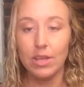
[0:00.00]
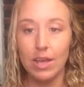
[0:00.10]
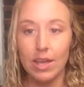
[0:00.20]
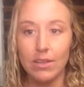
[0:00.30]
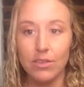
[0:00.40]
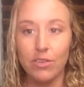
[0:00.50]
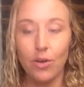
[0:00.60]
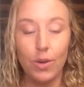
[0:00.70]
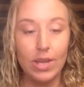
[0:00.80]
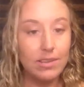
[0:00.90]
And
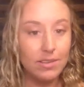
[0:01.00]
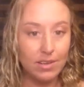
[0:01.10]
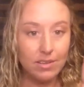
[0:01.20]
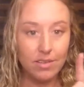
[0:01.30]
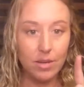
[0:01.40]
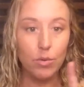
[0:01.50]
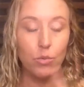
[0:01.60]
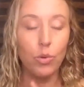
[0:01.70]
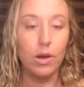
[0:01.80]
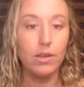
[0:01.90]
so is it, number
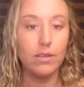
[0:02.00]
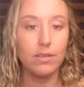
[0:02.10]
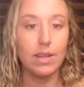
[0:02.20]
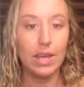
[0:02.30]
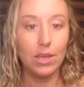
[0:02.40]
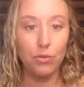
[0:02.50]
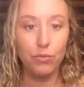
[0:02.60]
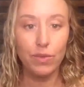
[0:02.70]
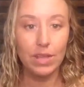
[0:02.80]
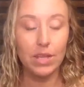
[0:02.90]
one, is like you
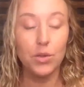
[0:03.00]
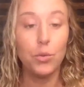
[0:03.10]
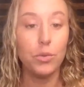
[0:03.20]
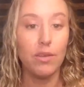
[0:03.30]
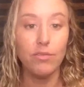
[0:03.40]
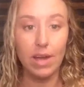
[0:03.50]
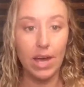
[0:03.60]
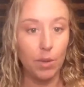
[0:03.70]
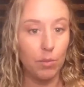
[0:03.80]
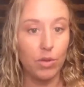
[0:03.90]
feel like you don't have
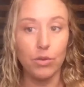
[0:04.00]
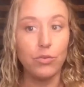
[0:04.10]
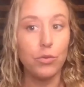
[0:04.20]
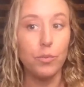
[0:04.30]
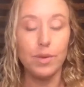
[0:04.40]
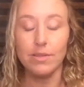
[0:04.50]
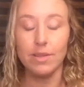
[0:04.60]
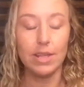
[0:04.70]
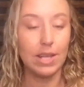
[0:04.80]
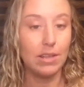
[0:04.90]
time or you're too busy,
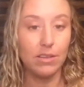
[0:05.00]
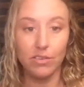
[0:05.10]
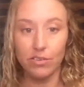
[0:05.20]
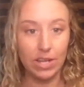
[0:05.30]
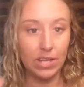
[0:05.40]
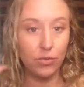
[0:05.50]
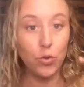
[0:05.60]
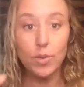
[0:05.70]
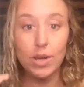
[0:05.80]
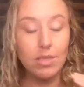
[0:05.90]
like there's just like too
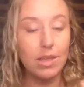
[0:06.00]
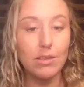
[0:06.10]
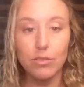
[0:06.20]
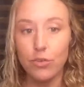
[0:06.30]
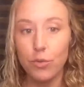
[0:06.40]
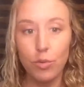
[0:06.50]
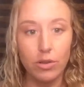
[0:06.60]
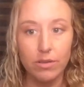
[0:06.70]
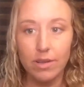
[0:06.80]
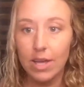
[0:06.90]
many things to do all the
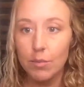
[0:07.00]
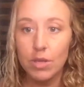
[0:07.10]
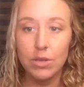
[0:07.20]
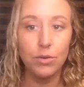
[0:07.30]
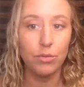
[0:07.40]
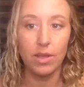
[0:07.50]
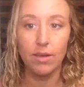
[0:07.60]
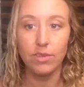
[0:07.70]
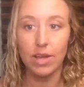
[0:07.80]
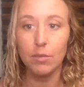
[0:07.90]
time and you don't have
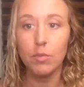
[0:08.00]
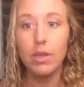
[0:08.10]
time?